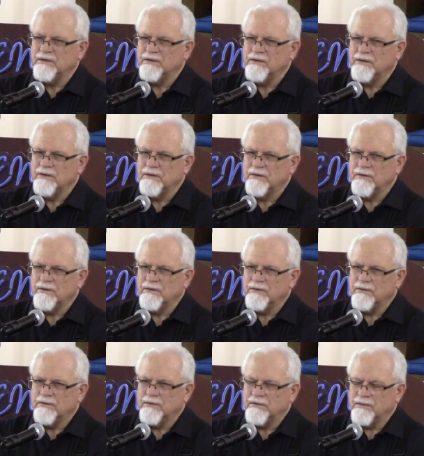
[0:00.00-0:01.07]

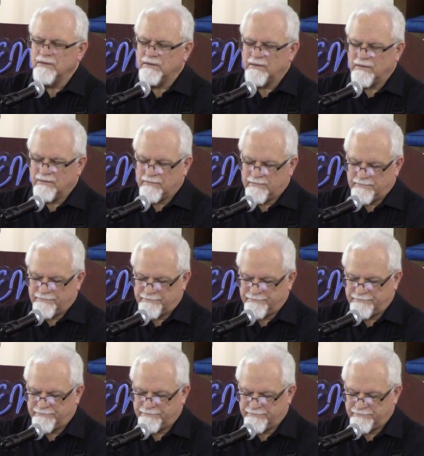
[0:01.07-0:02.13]

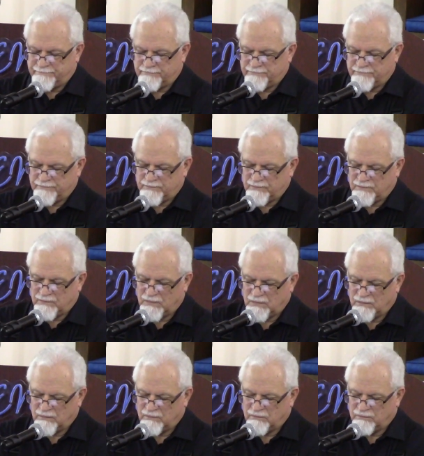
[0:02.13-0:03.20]

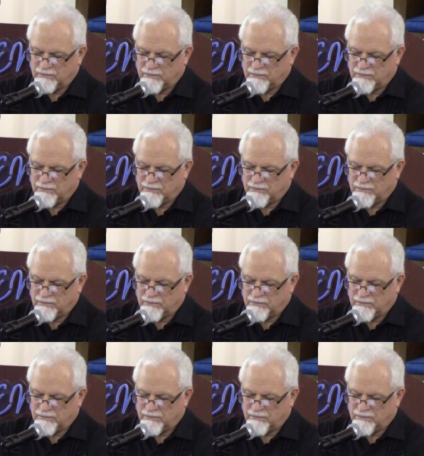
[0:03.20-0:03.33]
Nothing is said.